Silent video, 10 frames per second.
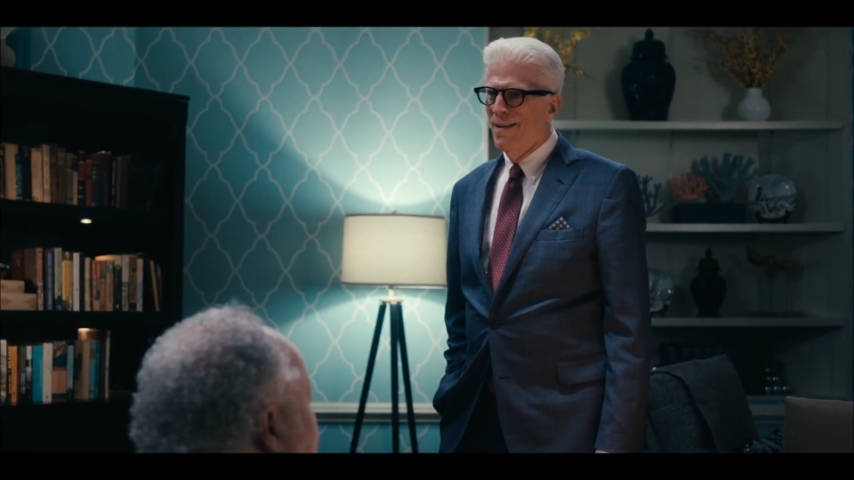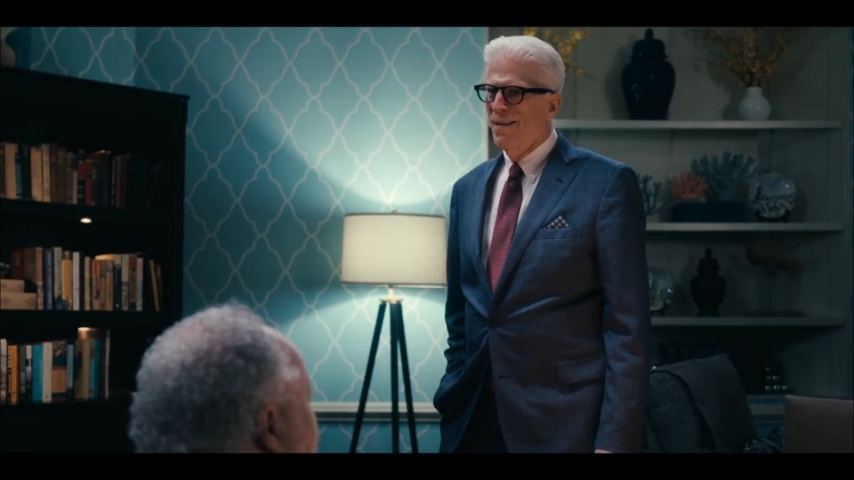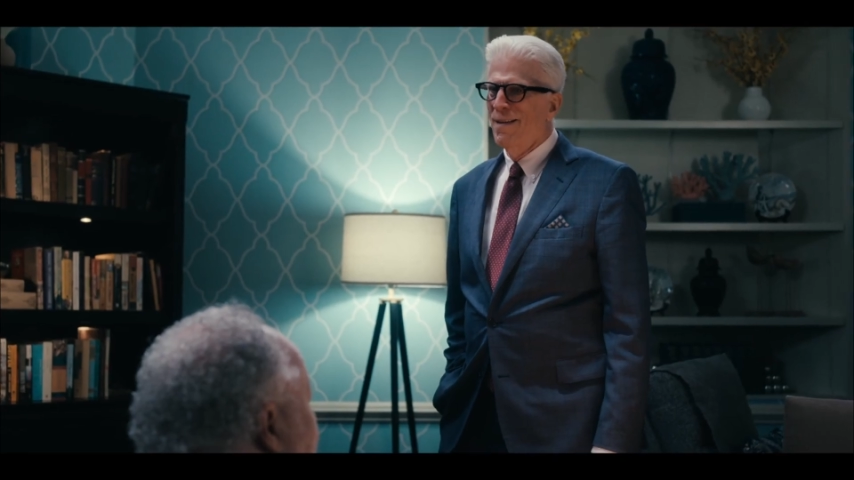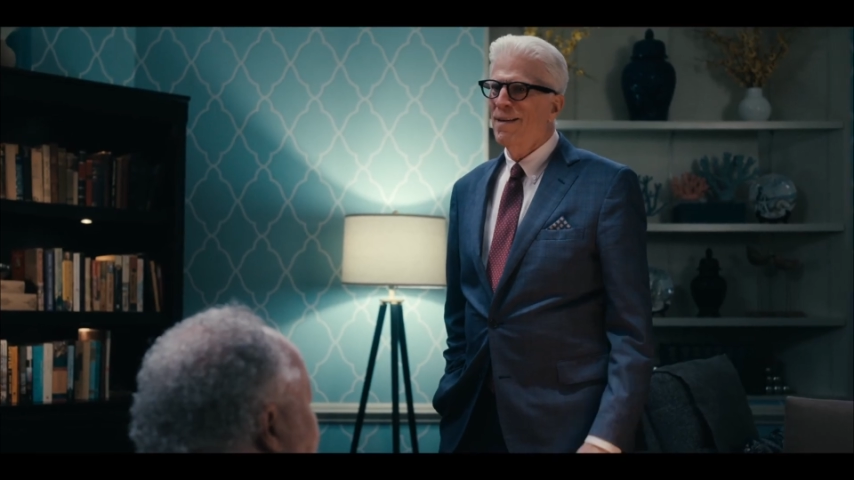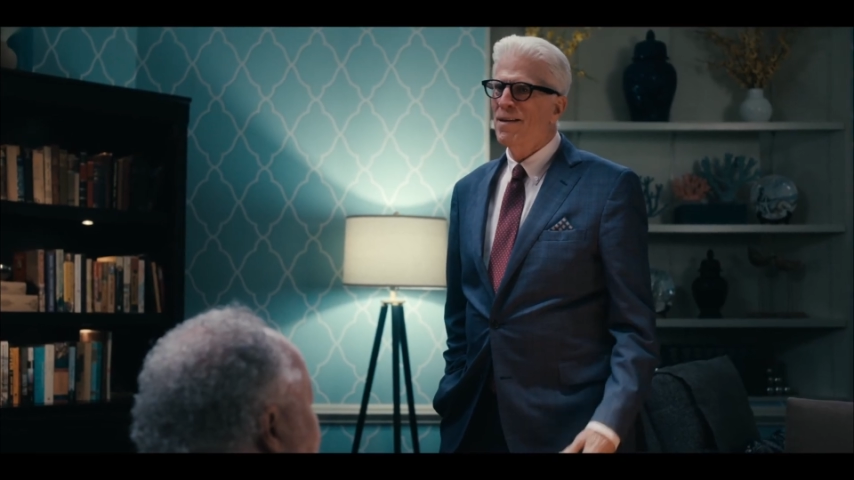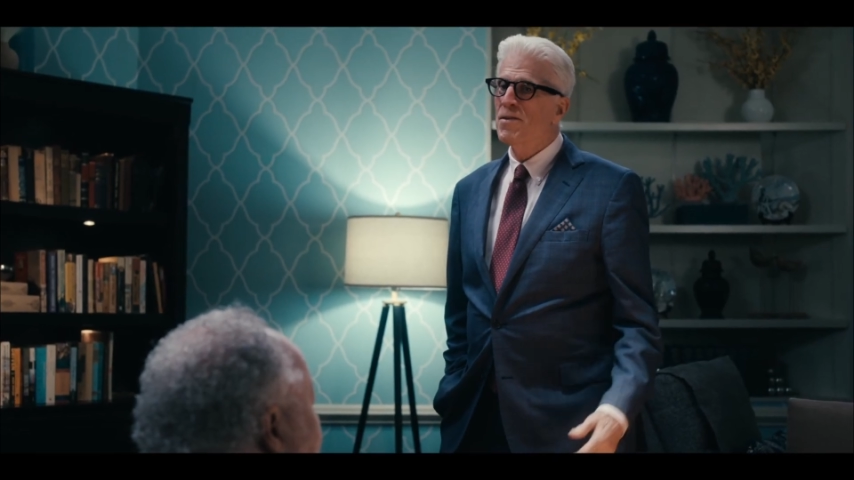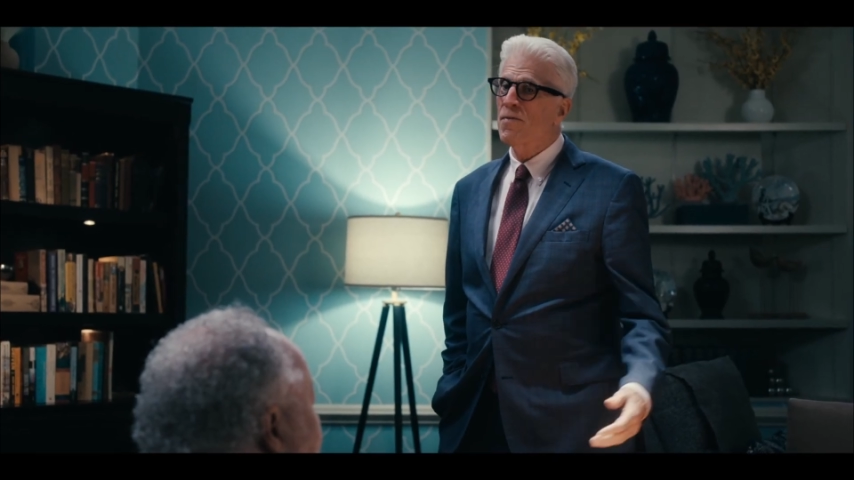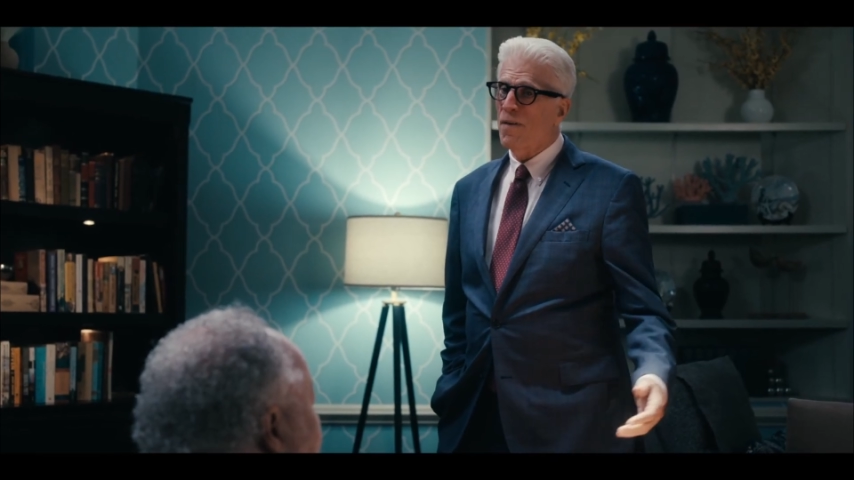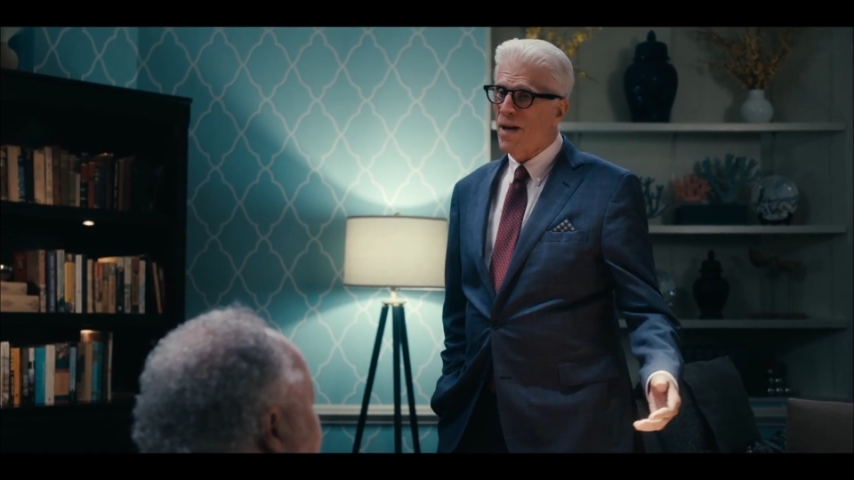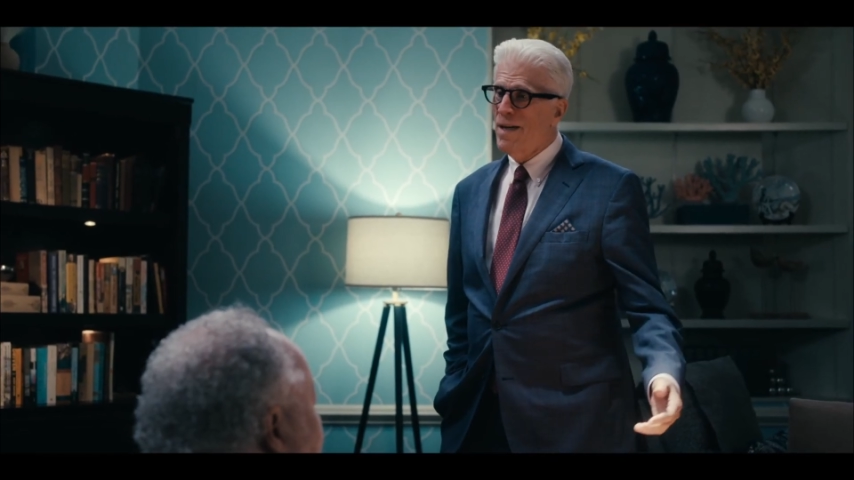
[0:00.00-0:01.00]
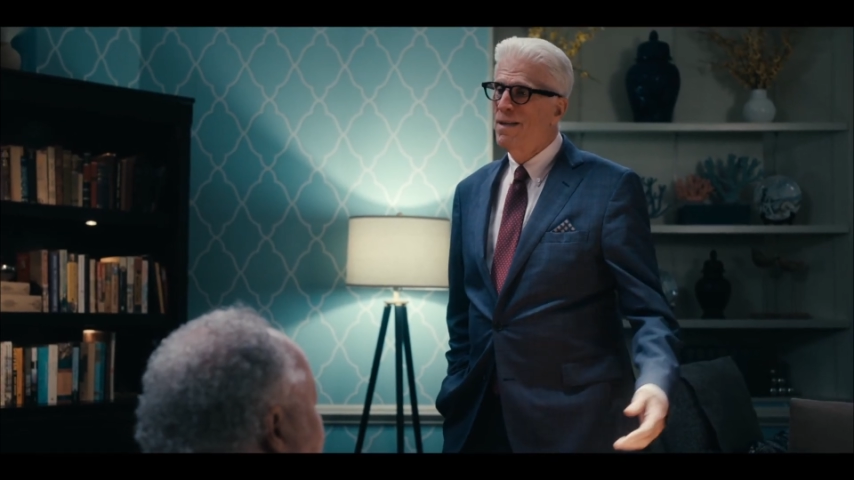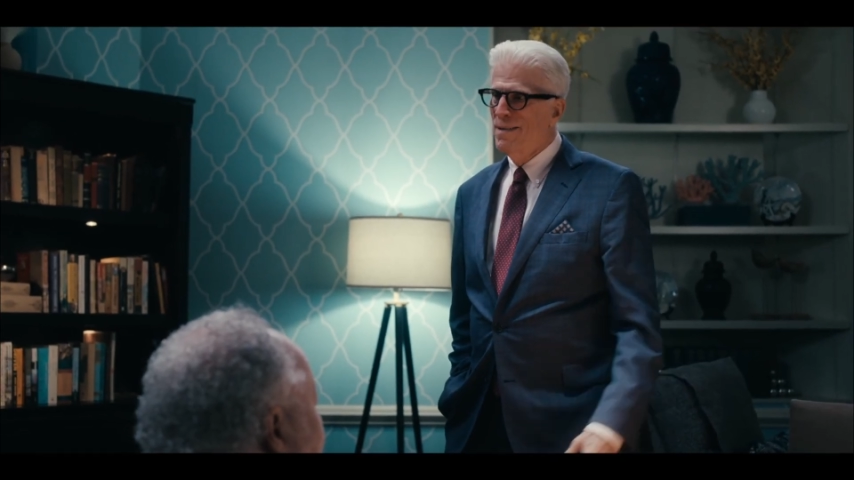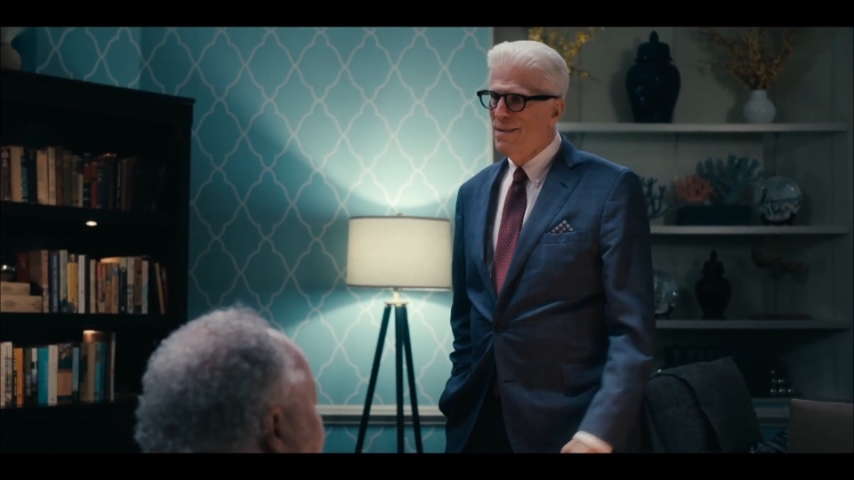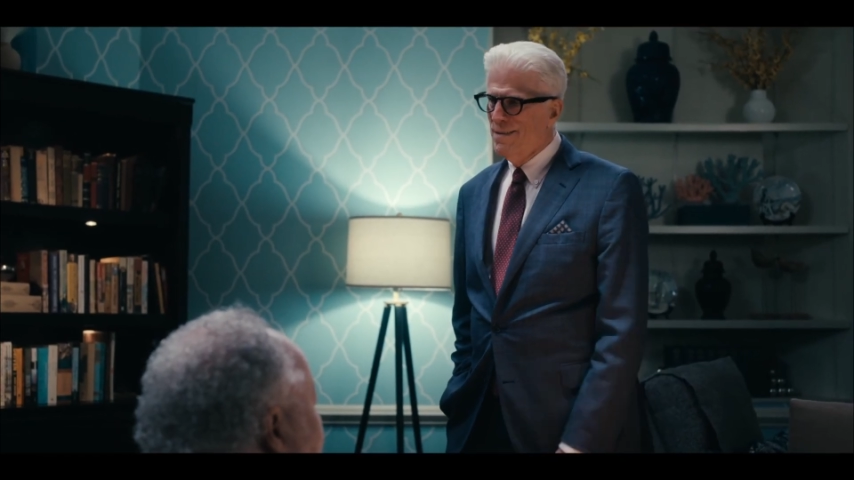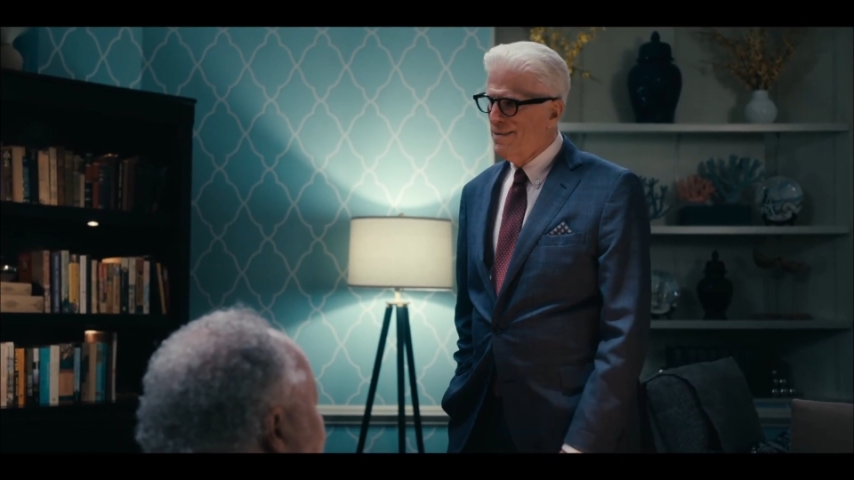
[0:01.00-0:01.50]
Now, I don't think I've been
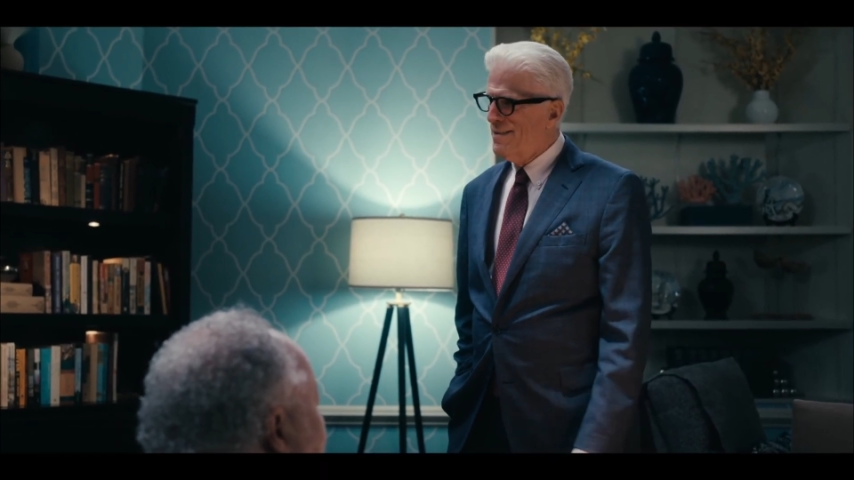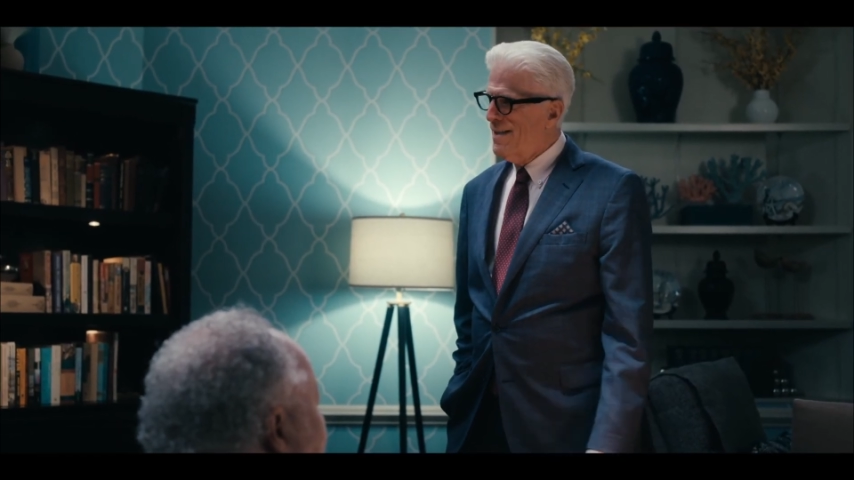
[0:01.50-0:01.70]
thinking about the